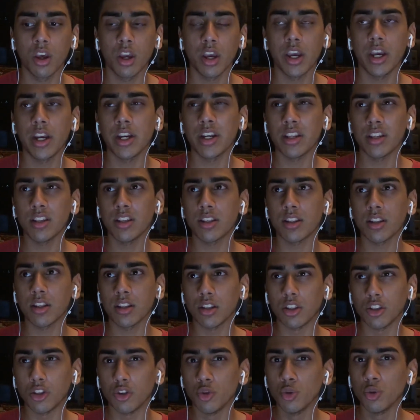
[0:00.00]
It is
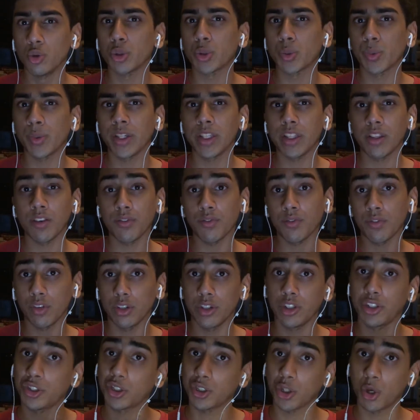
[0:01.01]
usually the
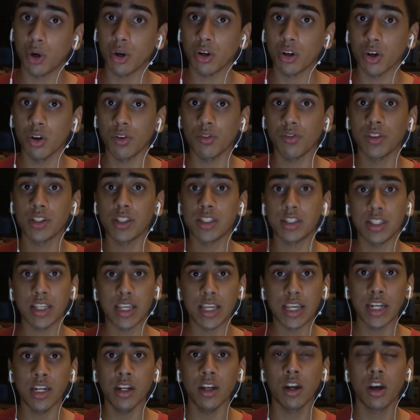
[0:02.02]
first shot of a
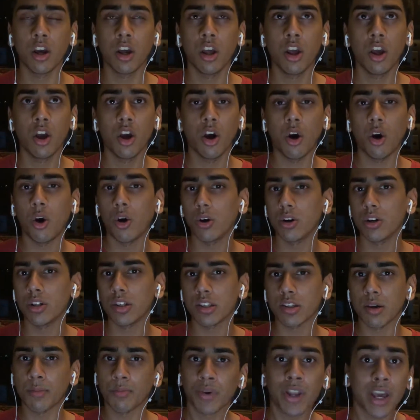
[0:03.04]
scene or
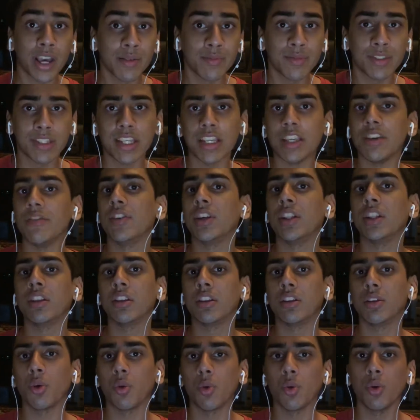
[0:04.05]
sometimes even
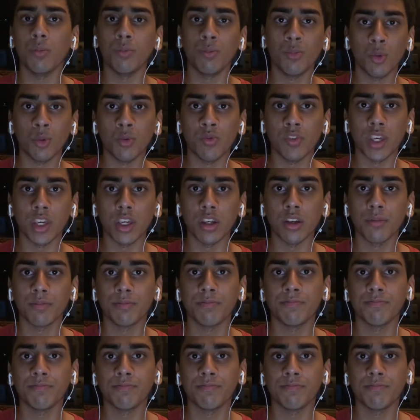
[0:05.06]
the whole movie.